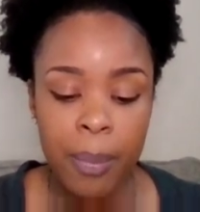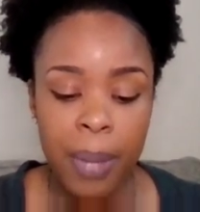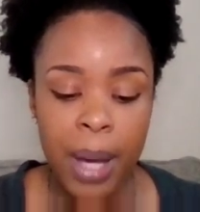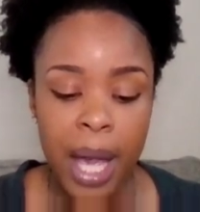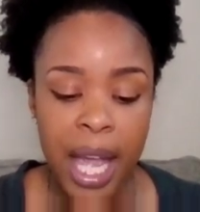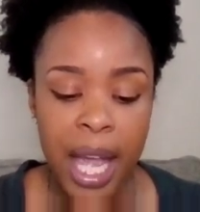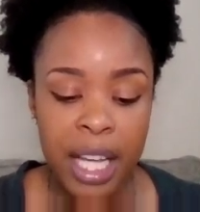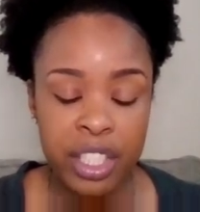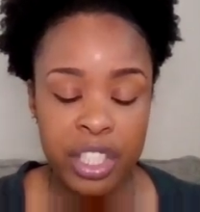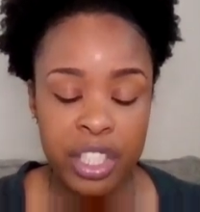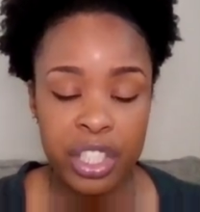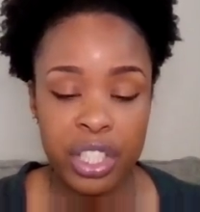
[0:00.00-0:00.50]

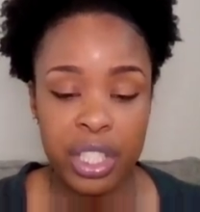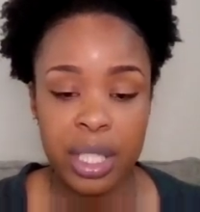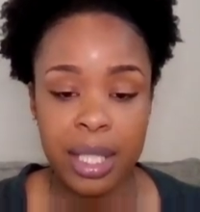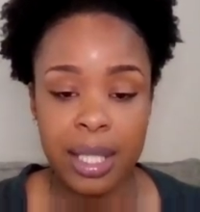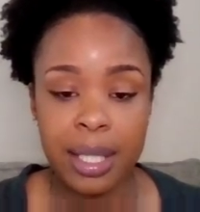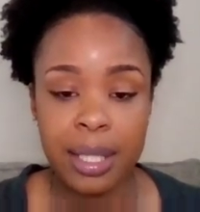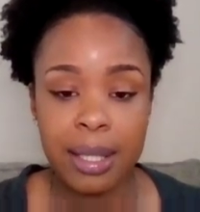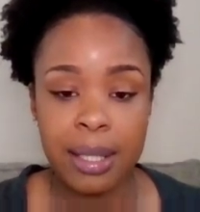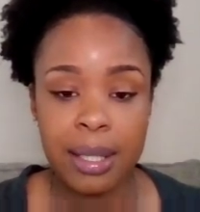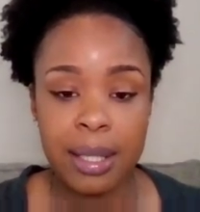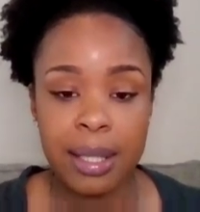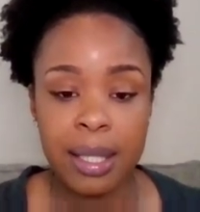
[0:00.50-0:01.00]

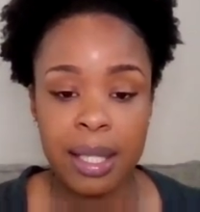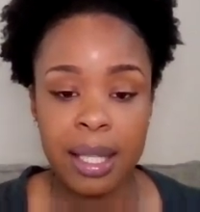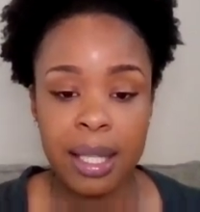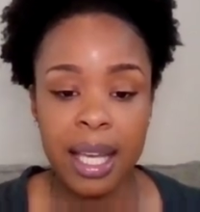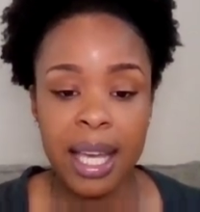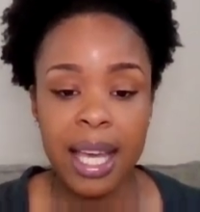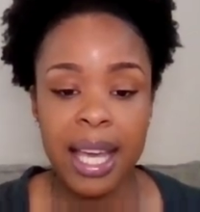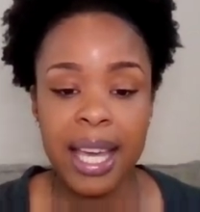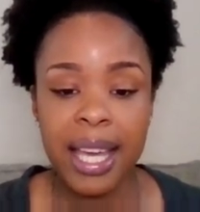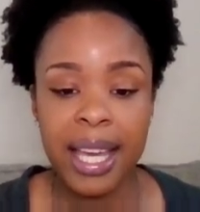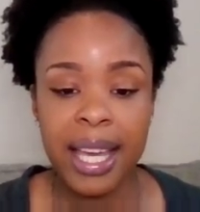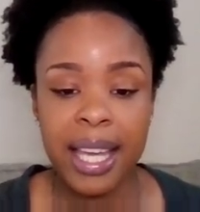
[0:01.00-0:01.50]
Patience
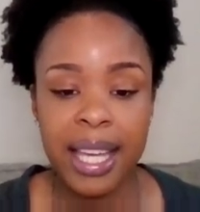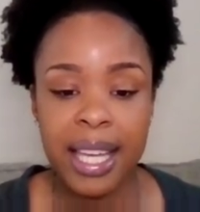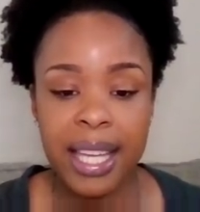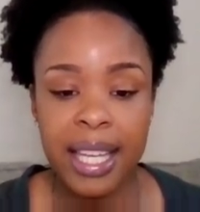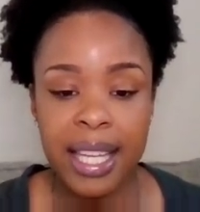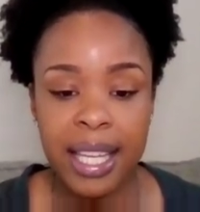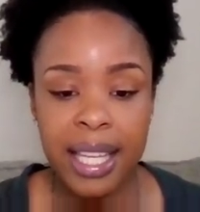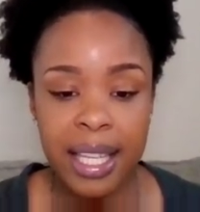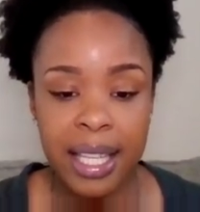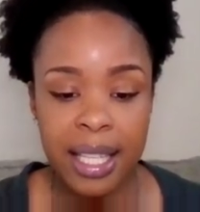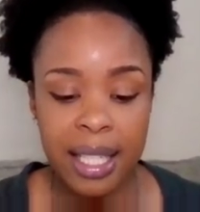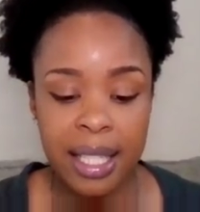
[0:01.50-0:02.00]

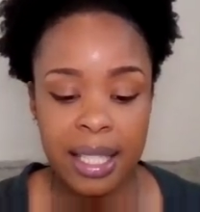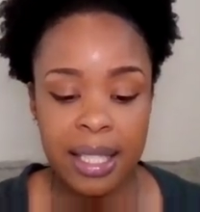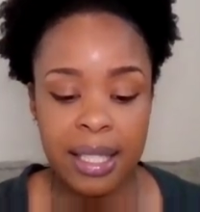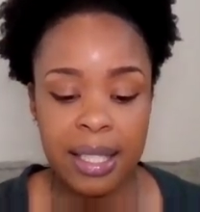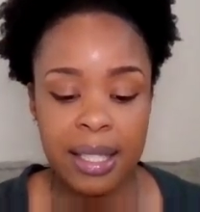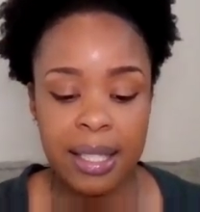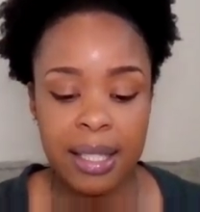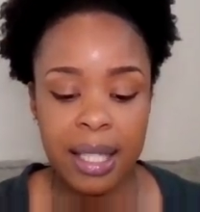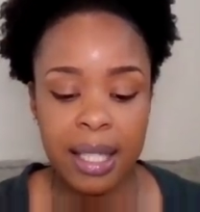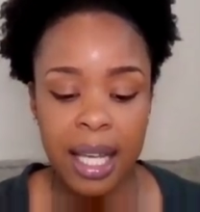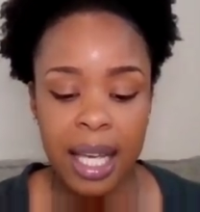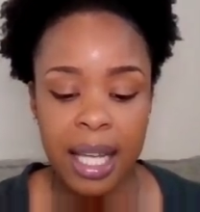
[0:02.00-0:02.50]

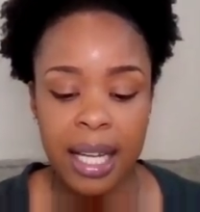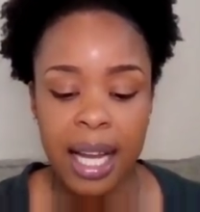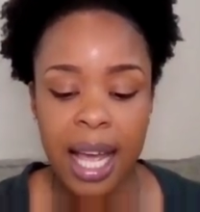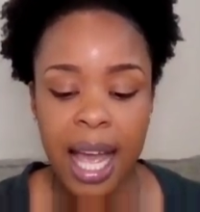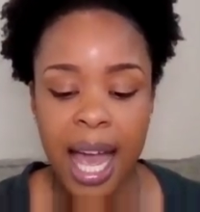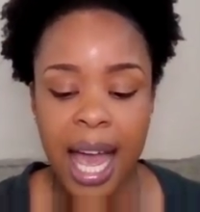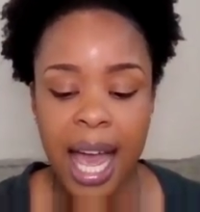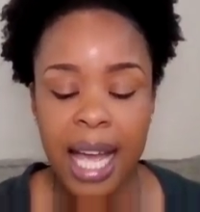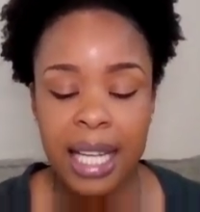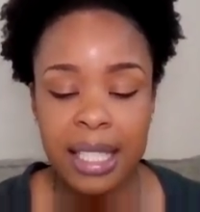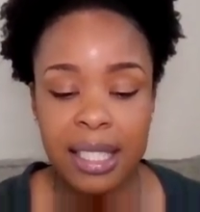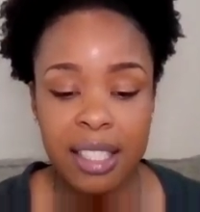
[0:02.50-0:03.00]
is an
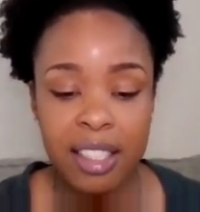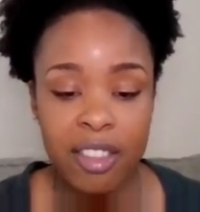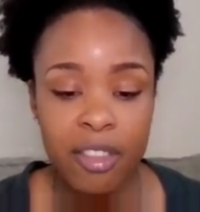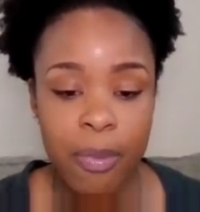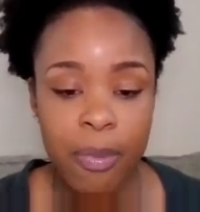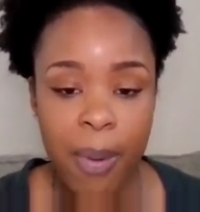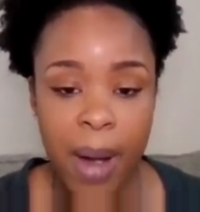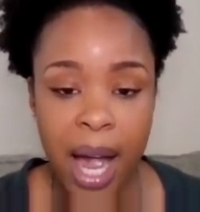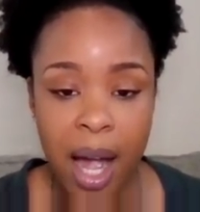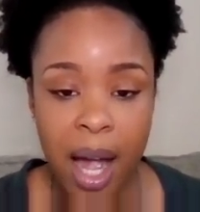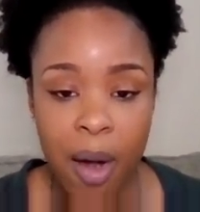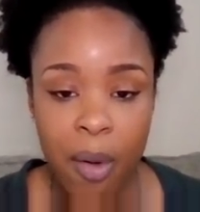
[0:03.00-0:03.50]

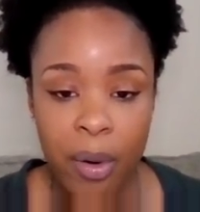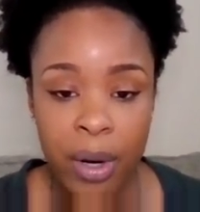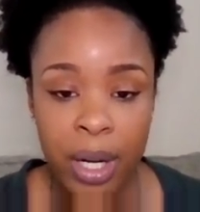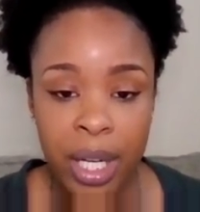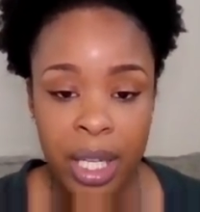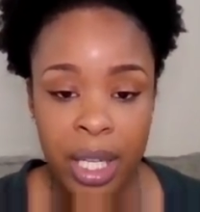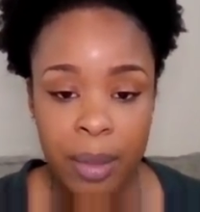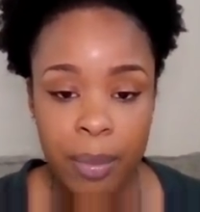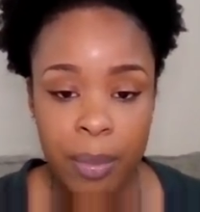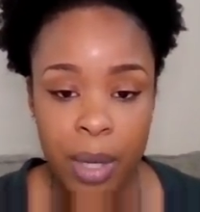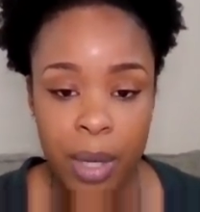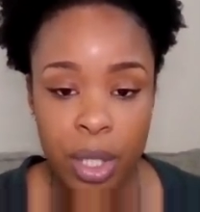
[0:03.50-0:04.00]
active
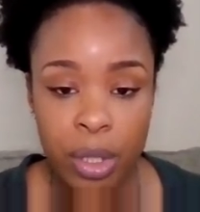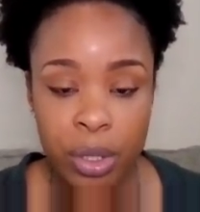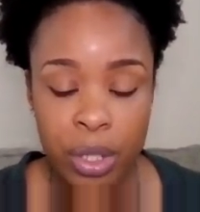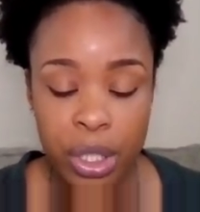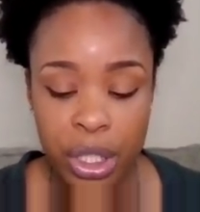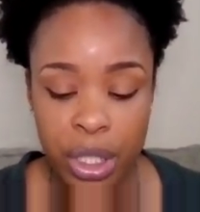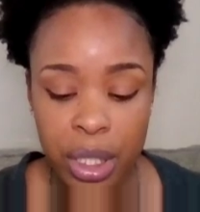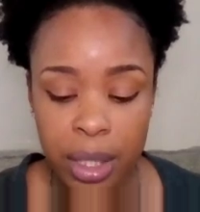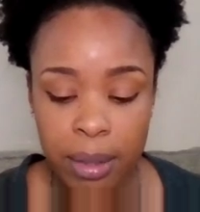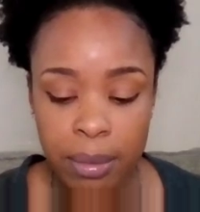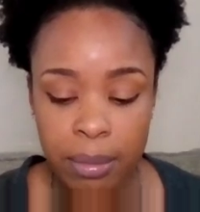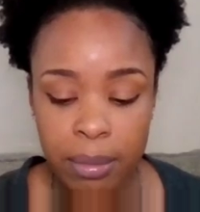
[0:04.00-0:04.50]
power in
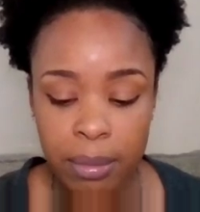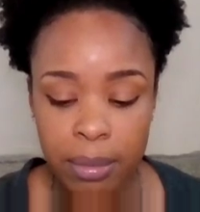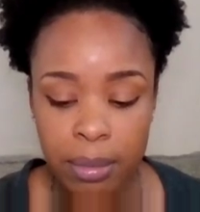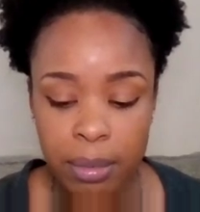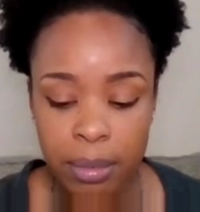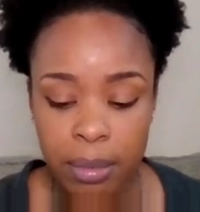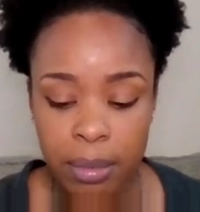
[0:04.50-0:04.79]
motion,